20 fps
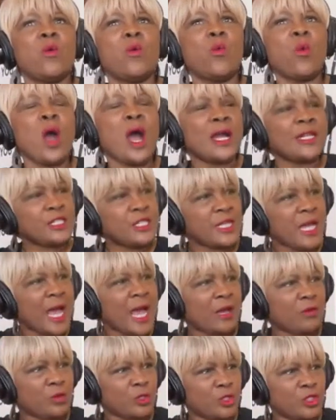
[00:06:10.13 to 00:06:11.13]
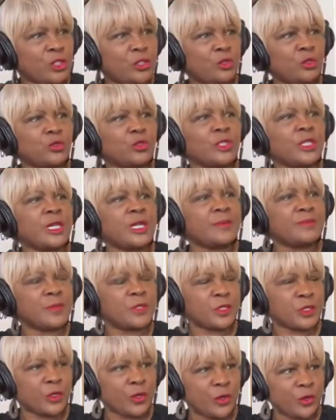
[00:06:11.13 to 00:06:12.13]
watch our children,
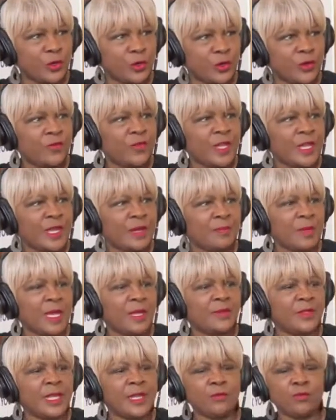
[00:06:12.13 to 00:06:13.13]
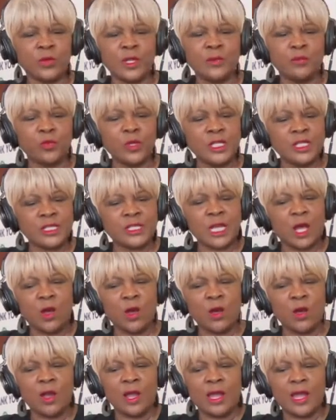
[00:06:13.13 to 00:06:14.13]
observe them, and then when we
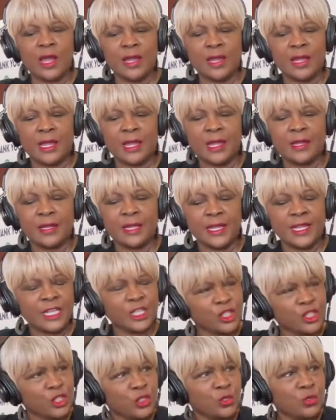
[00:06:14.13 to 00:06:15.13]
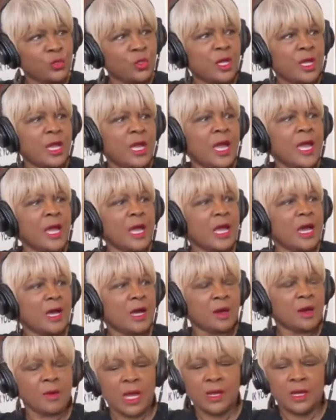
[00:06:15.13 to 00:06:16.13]
saw an issue,
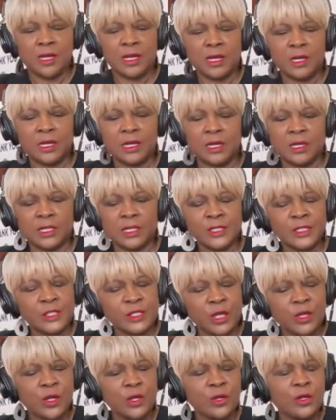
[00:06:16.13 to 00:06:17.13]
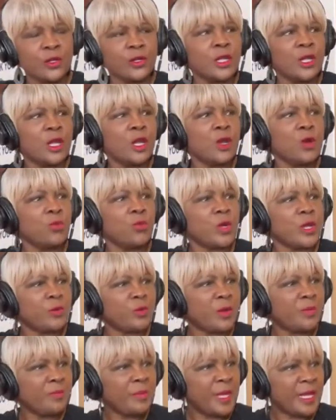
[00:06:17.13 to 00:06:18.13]
a concern, we
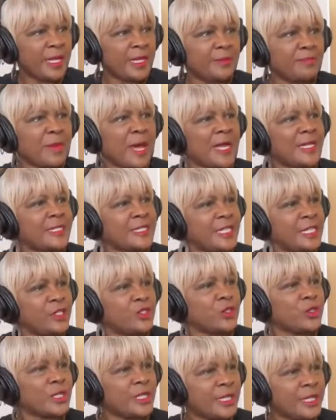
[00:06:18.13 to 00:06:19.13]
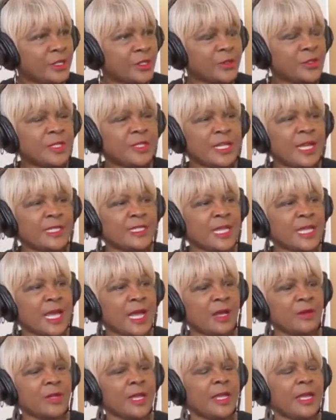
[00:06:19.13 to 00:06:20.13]
would meet my teacher leaders, and that's
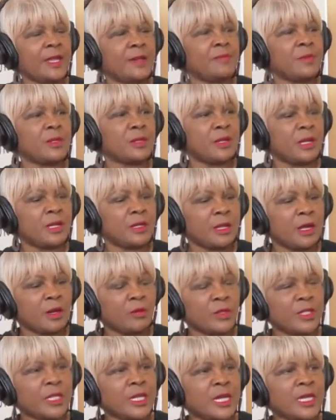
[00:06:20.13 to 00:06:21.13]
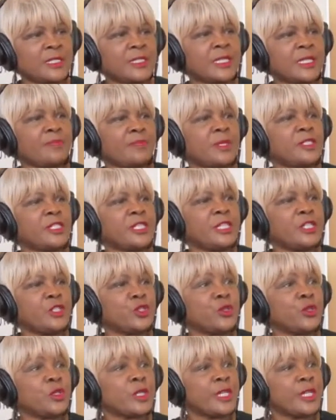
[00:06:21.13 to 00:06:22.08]
how I came along with the concept of teacher